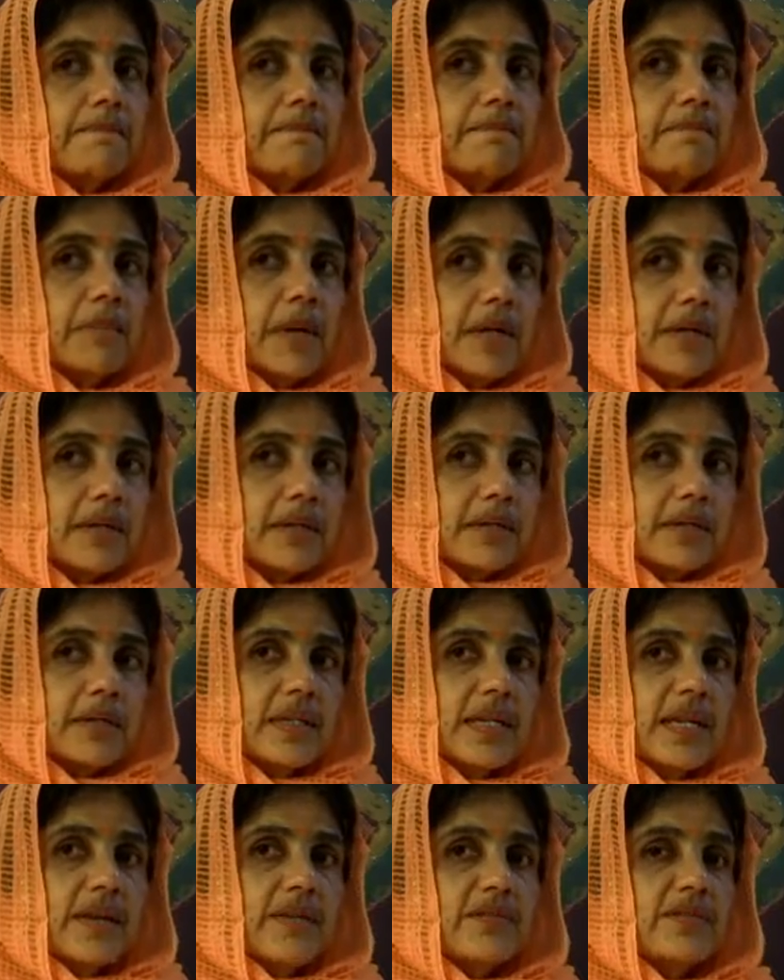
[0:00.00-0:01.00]
but
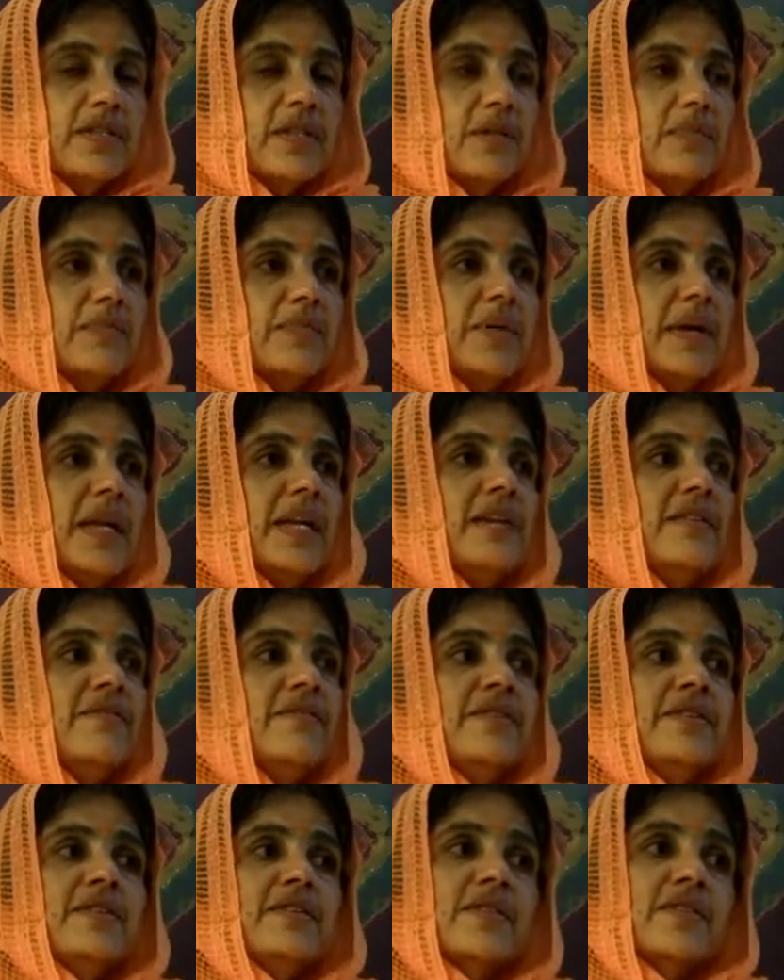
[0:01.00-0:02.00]
gives the
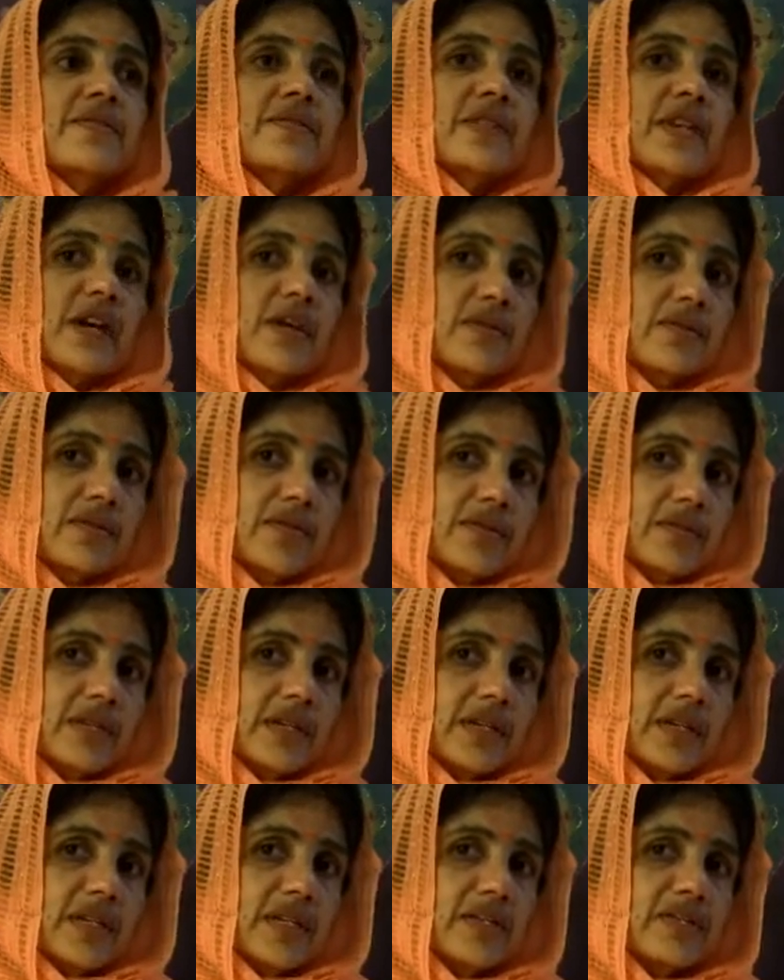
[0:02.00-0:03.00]
benefit of doubt to
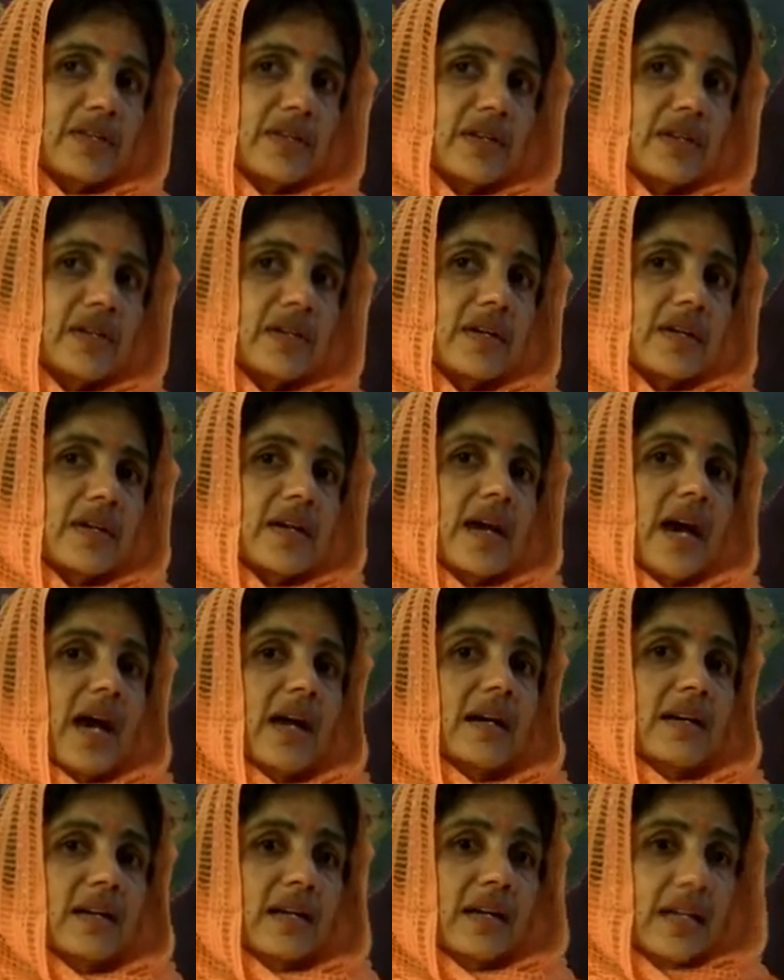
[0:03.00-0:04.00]
the teacher
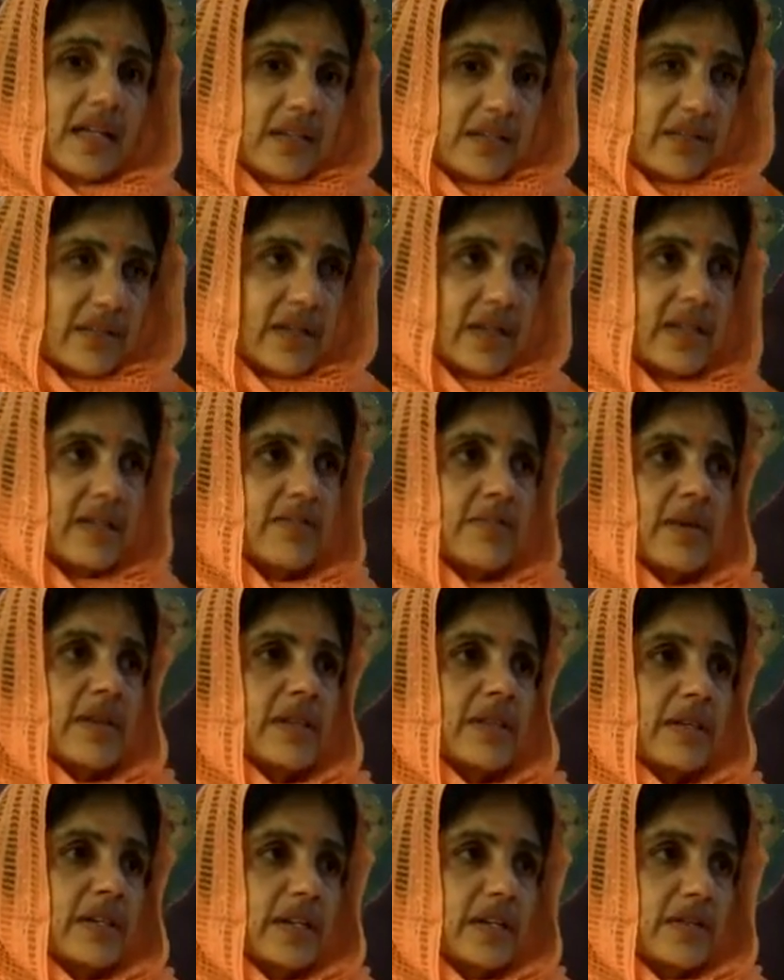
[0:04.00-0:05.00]
and listens
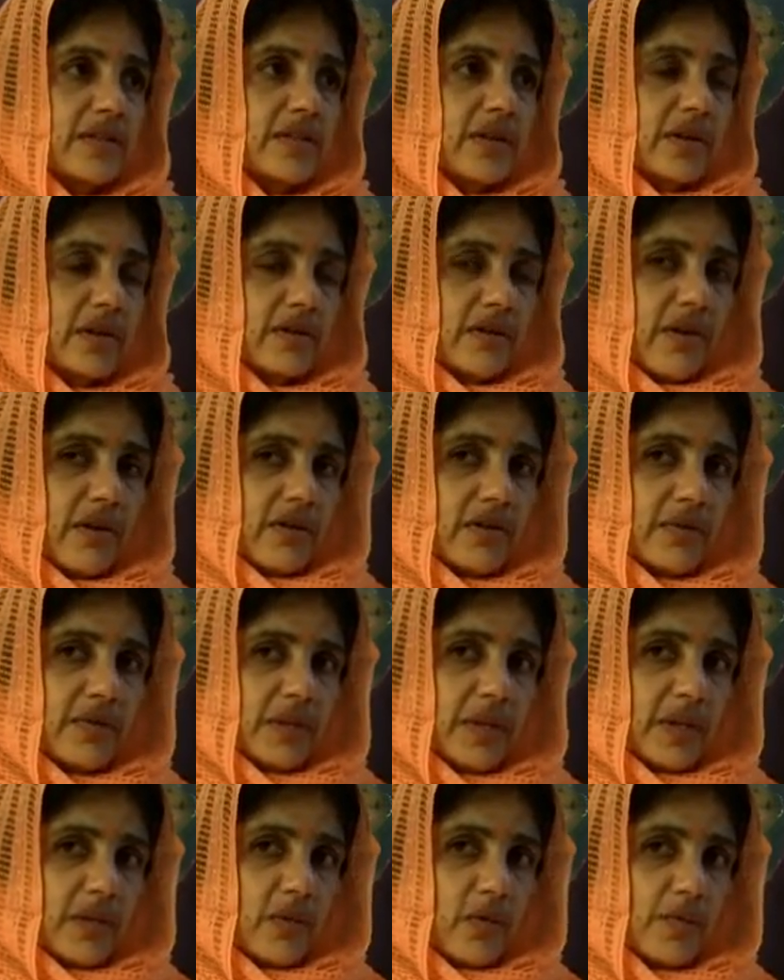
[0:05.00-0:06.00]
when the teacher talks
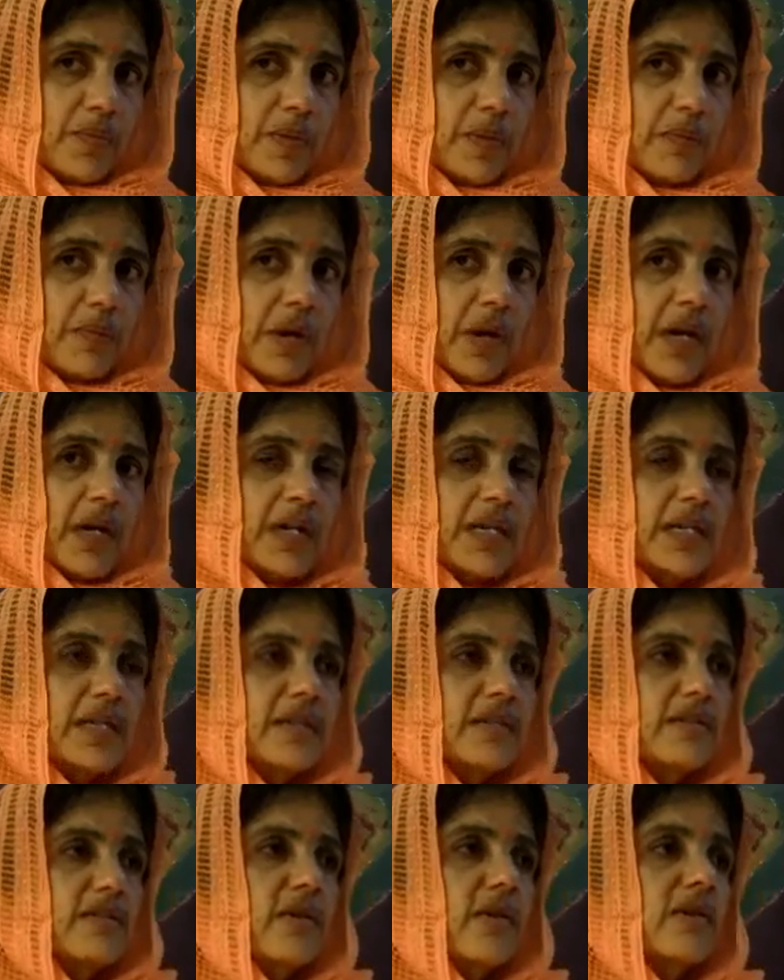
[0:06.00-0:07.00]
with an open mind. It
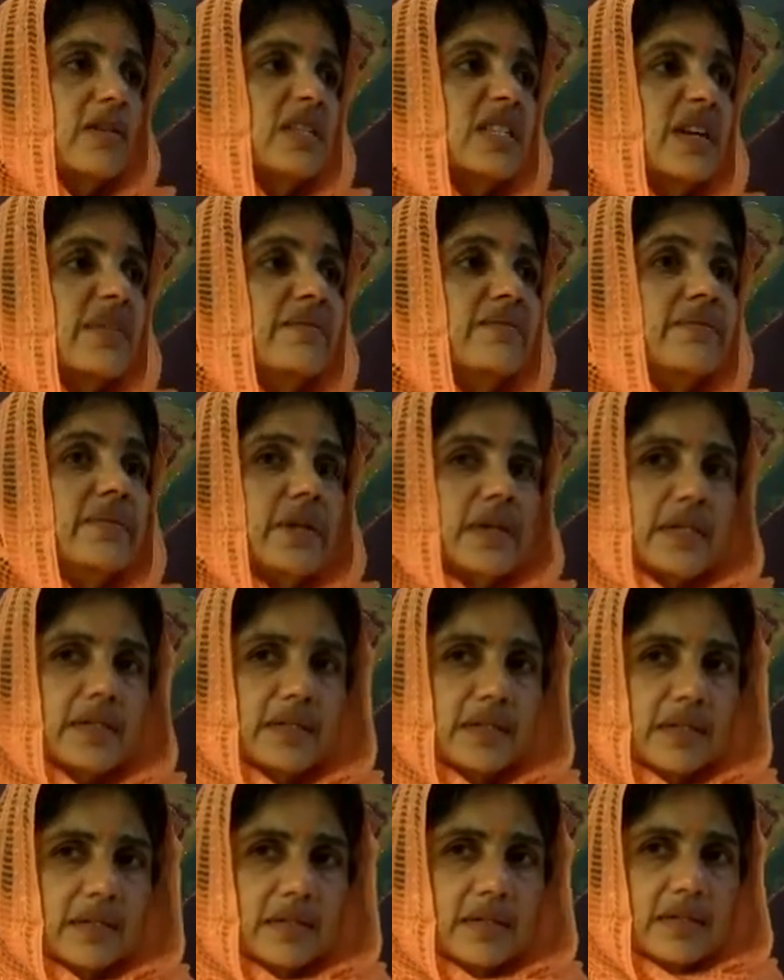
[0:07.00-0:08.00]
is called
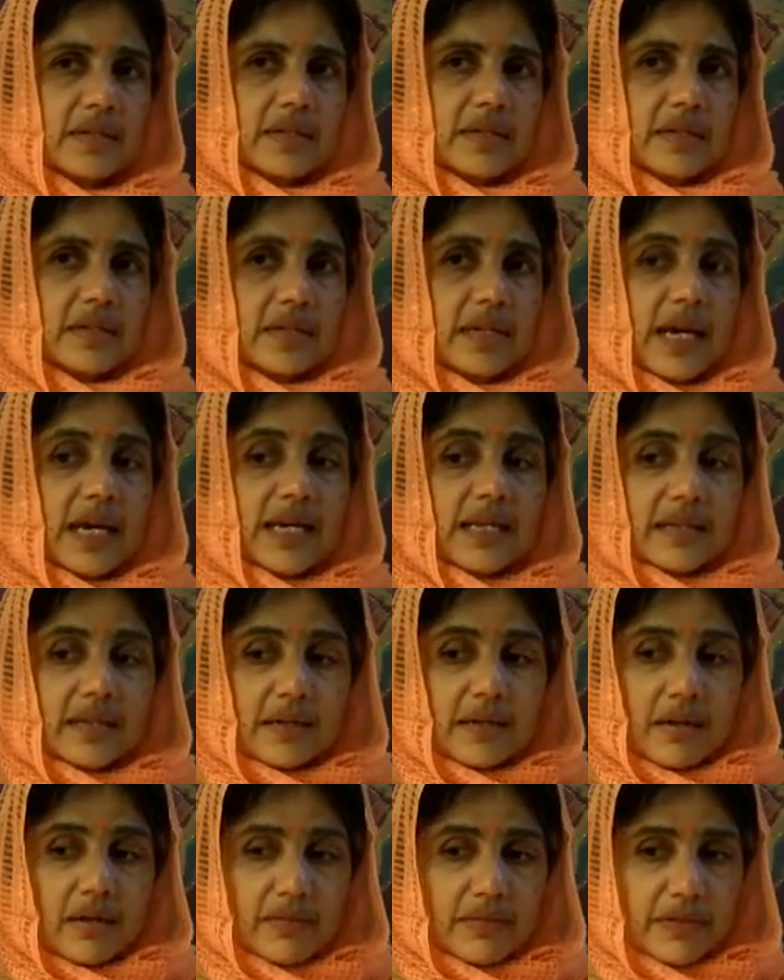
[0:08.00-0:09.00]
samvada like the
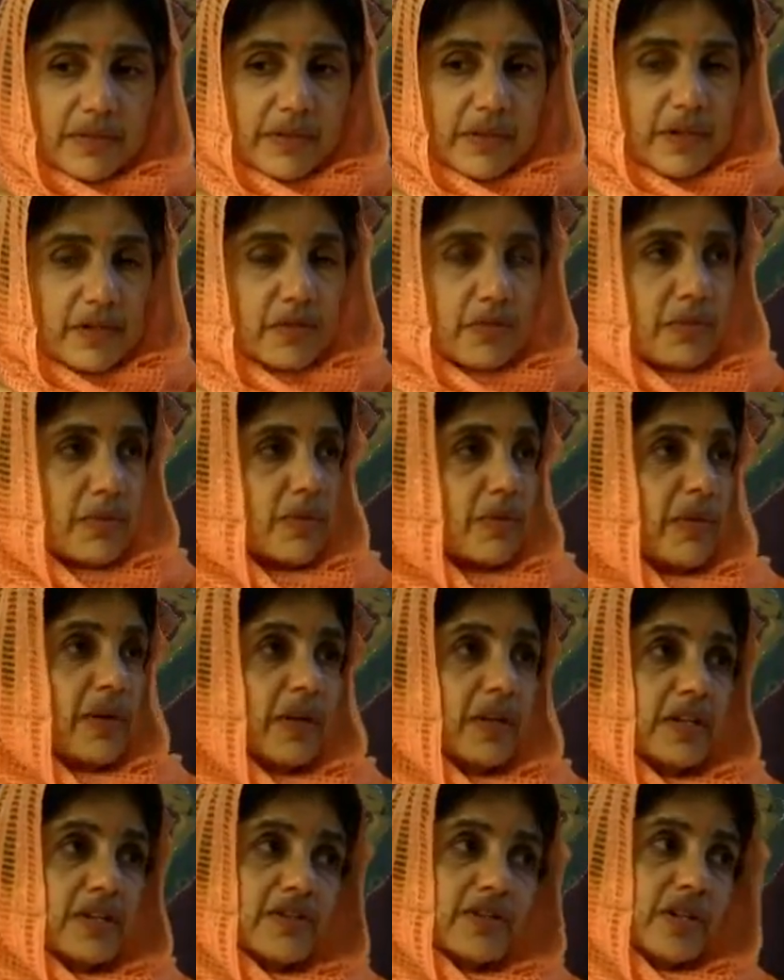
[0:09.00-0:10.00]
conversation between
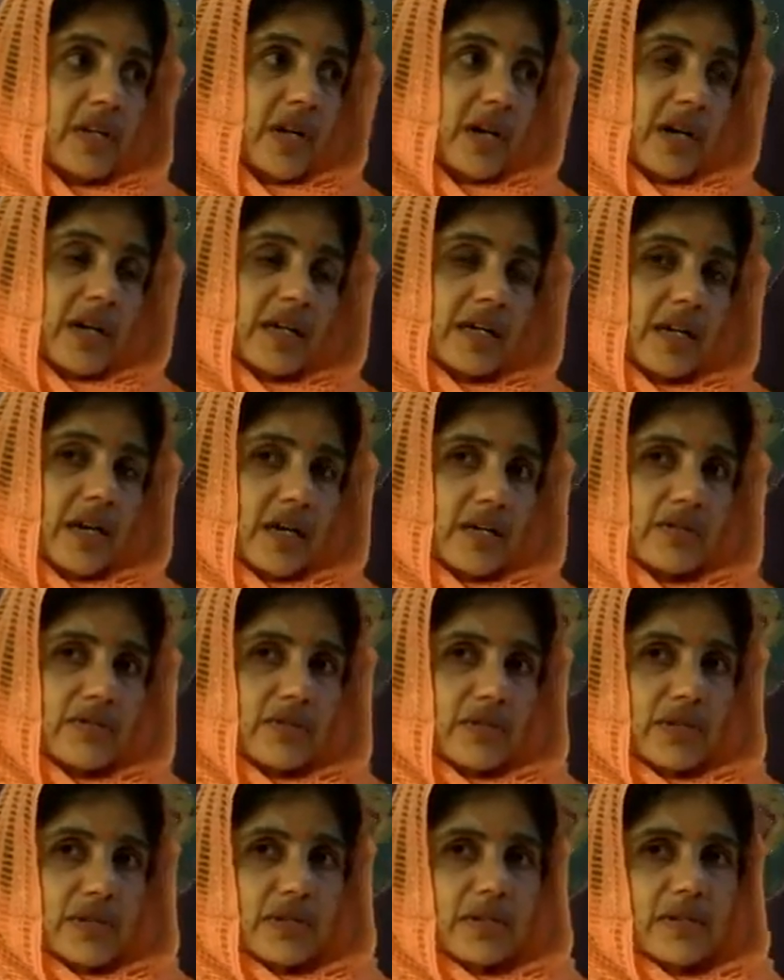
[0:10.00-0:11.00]
Krishna and
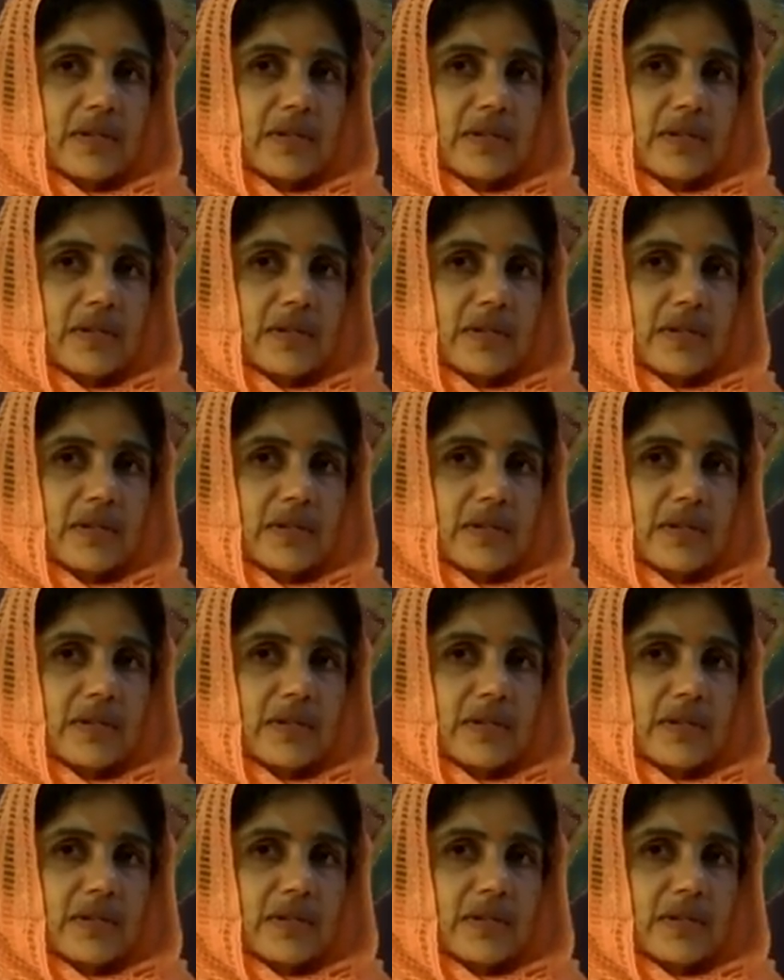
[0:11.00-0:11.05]
Arjuna.